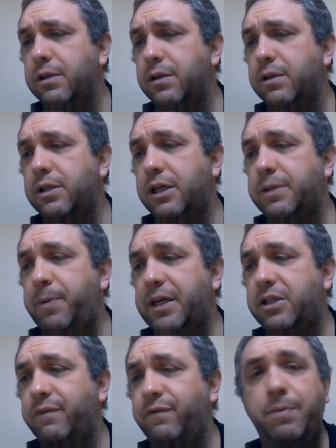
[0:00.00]

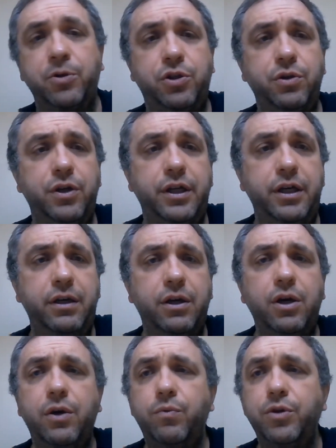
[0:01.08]
Suspects of
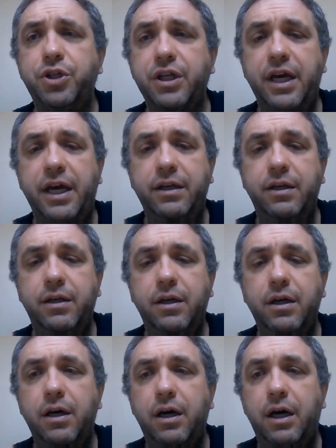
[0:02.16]
Opportunity, which again
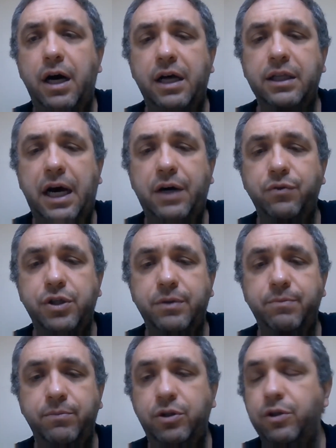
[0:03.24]
allows
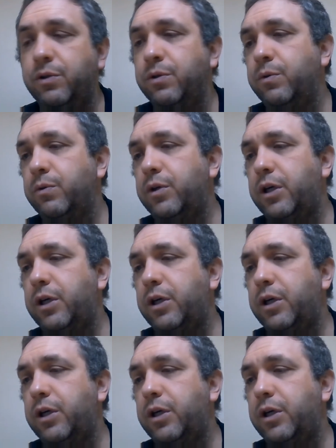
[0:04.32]
him to